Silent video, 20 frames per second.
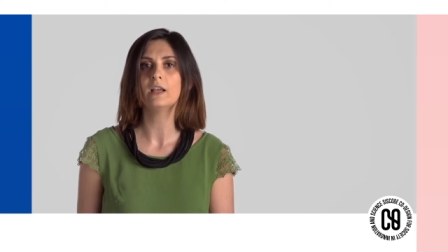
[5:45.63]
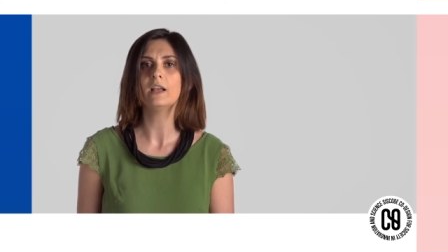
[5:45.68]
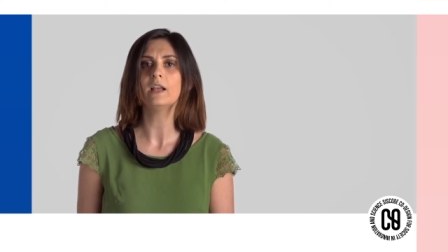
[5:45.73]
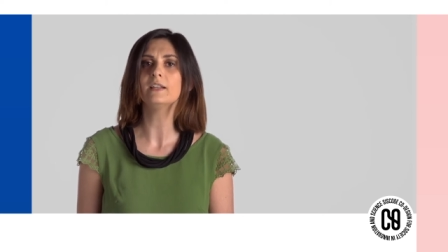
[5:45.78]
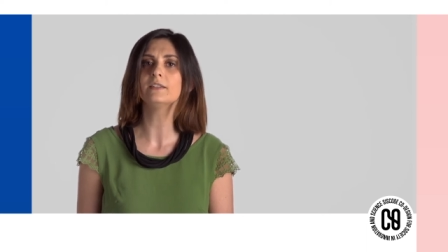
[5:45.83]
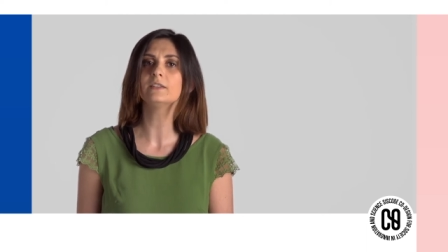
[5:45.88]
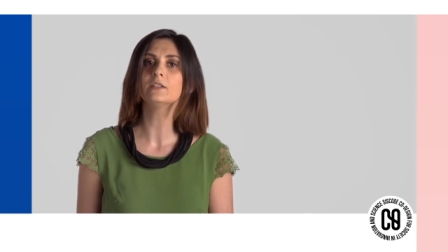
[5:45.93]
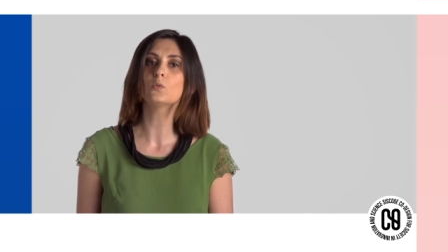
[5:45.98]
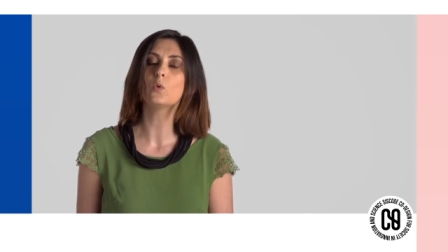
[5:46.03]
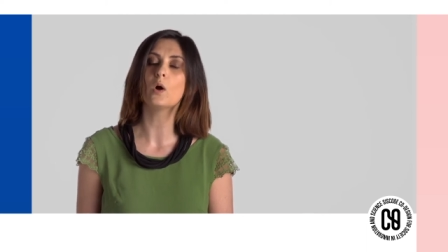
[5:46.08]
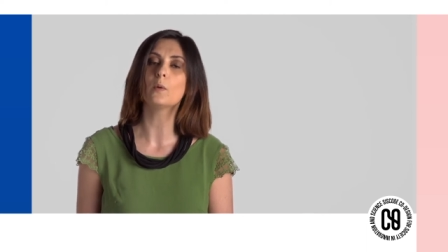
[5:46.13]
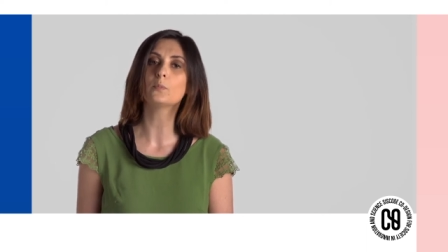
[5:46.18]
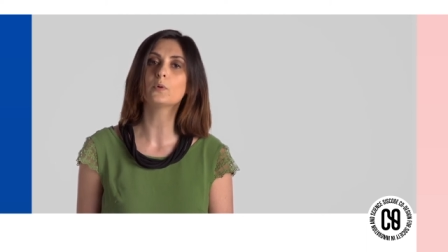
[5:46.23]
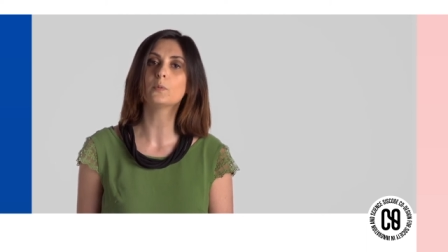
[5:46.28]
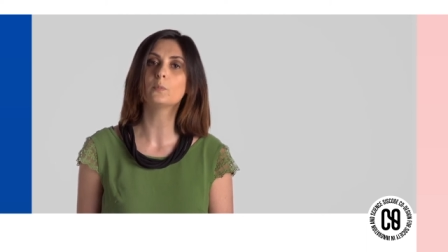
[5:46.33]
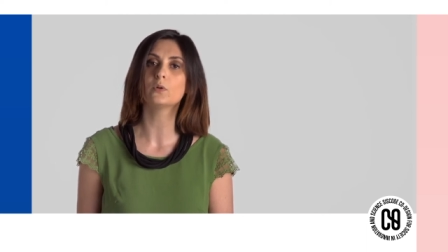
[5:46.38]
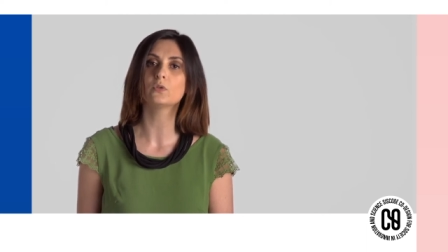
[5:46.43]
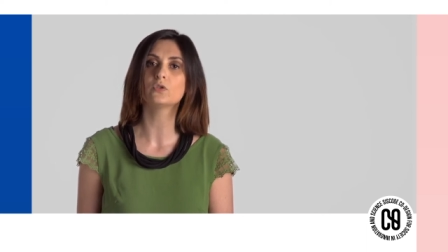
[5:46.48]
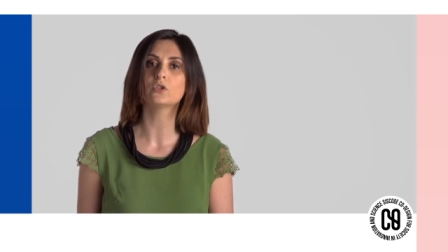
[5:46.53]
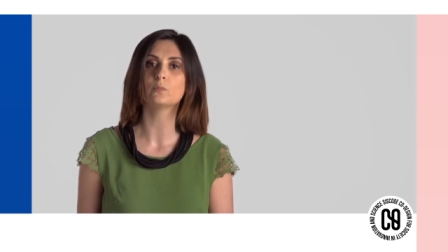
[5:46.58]
is the one
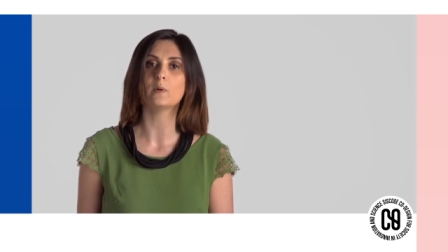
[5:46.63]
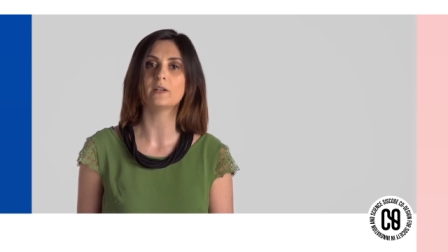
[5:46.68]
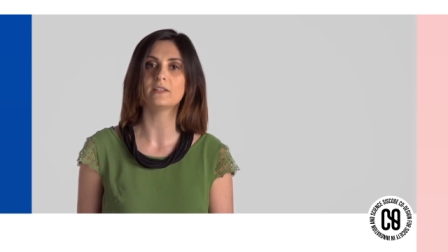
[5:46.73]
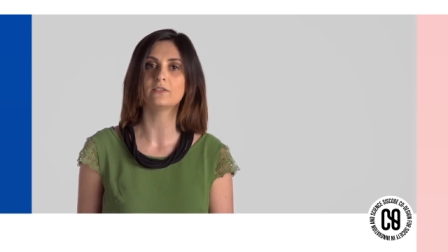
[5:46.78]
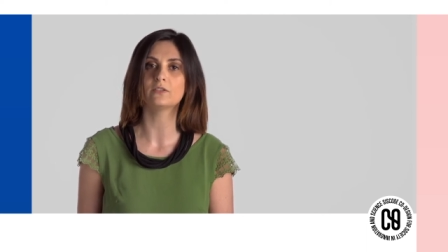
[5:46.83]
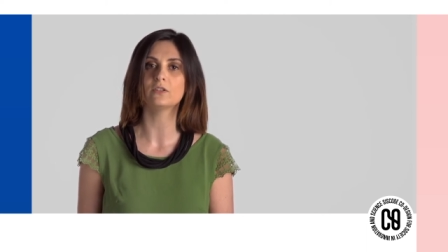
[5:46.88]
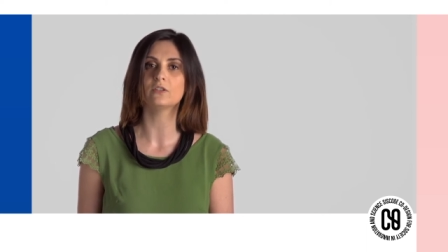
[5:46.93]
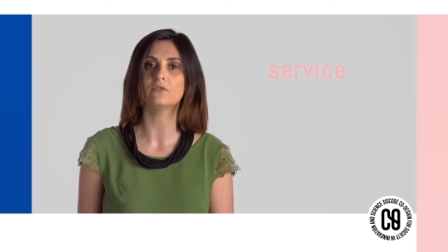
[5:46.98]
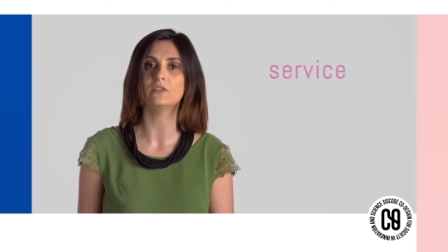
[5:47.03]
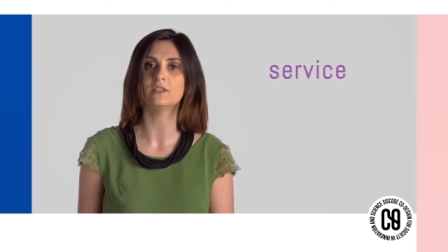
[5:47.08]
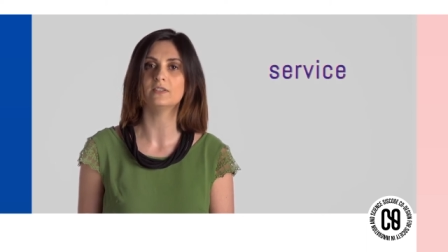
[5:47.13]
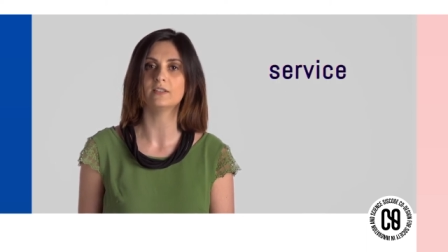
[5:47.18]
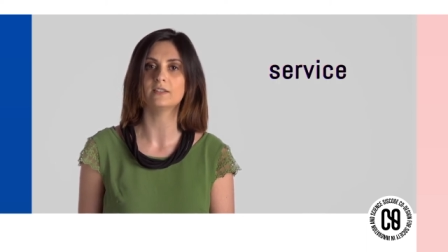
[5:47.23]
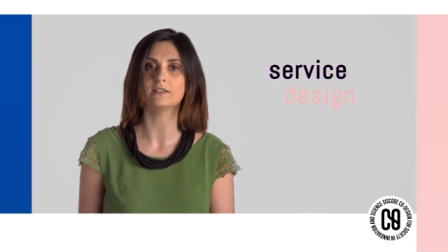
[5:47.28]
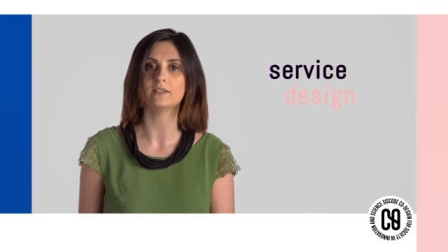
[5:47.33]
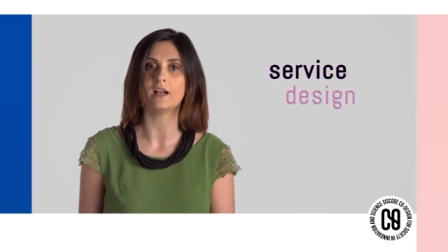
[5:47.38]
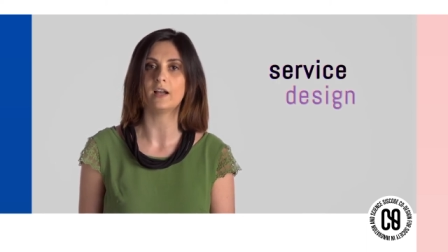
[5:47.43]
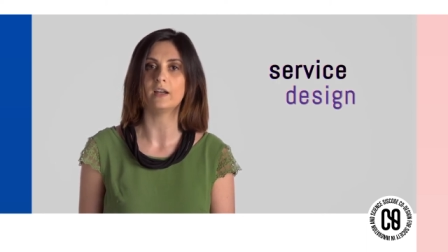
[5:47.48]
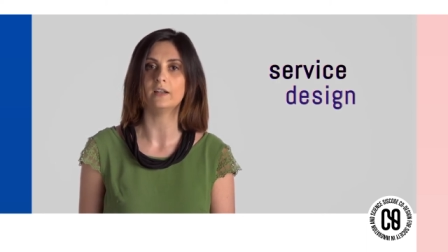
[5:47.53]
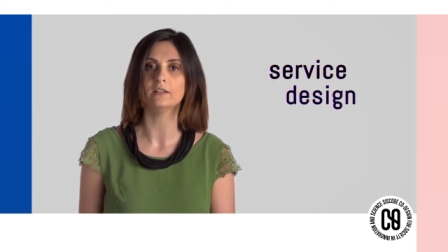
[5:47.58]
proposed by service
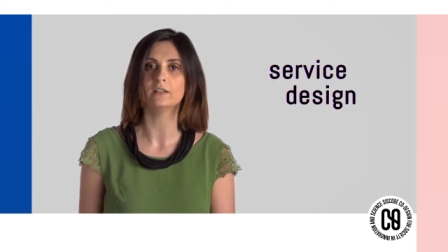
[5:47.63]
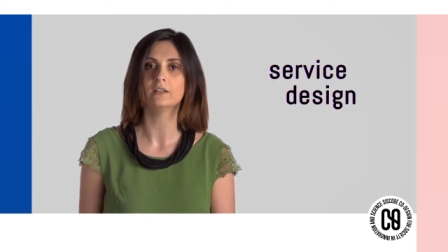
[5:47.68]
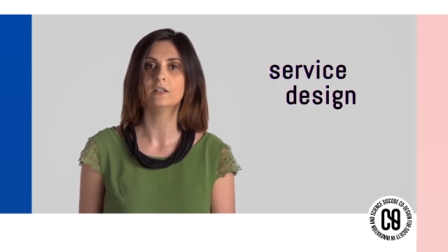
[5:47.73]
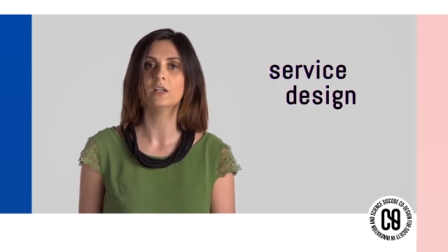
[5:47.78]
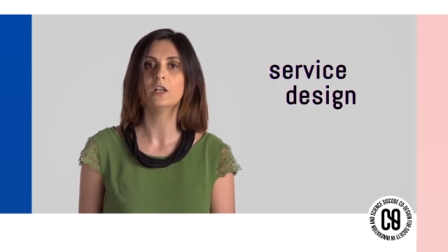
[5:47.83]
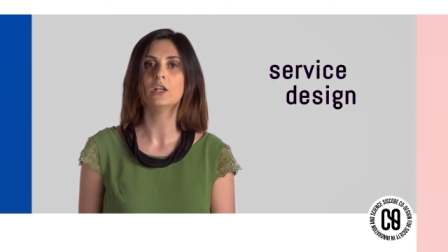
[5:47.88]
design